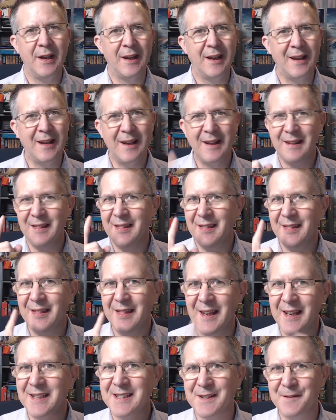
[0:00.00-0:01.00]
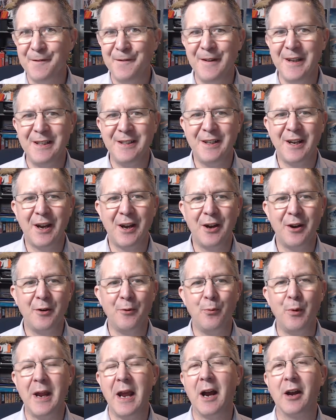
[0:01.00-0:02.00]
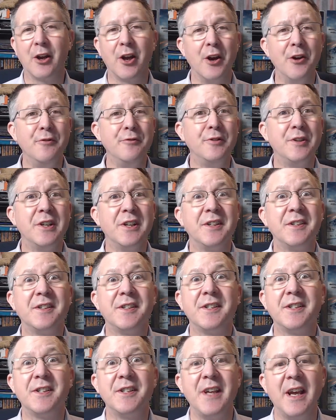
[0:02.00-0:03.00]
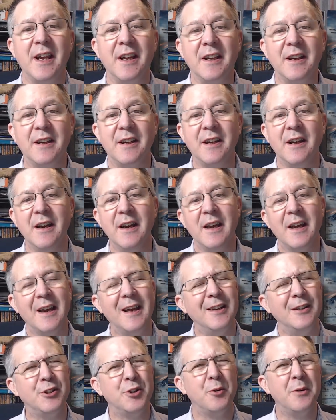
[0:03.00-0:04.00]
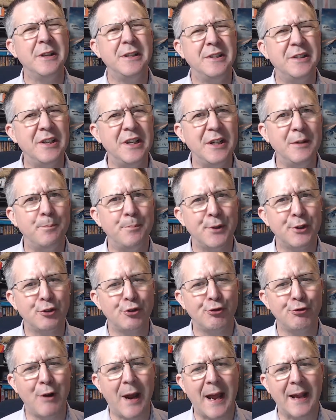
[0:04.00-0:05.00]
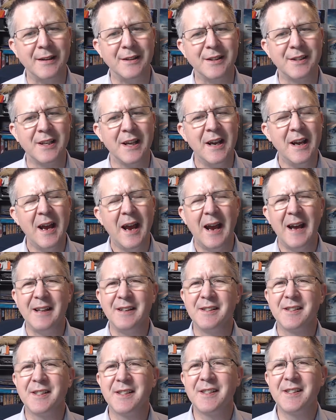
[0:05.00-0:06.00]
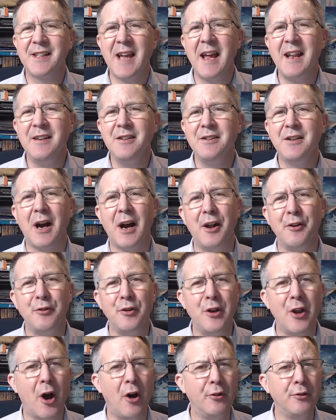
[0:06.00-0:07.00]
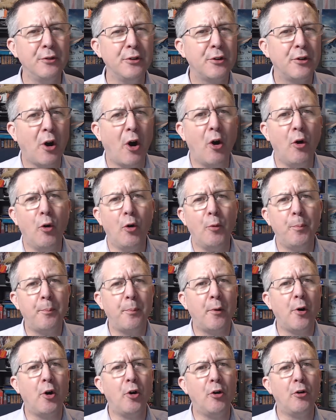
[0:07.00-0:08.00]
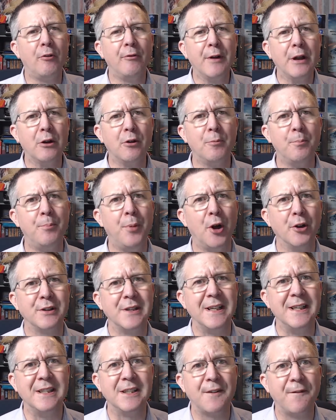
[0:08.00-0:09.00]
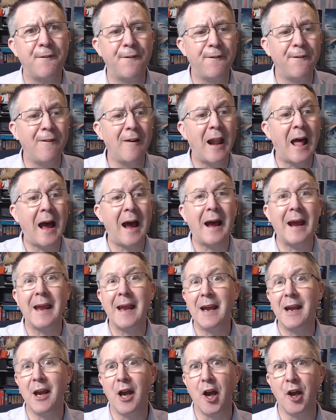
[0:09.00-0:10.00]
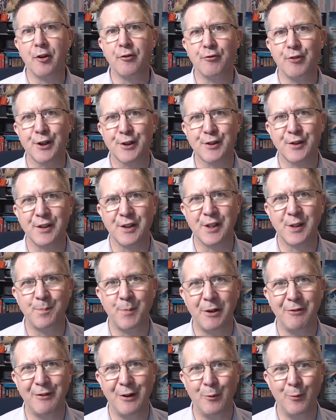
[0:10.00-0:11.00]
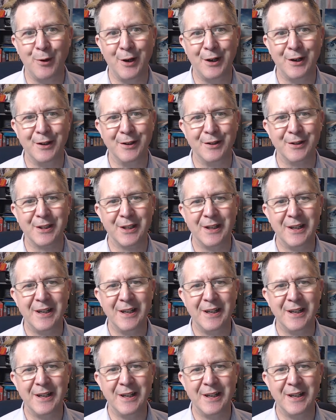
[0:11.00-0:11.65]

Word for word: In this video we are going to sink into a deep trance and send our non-corporeal bodies flying across the spirit world.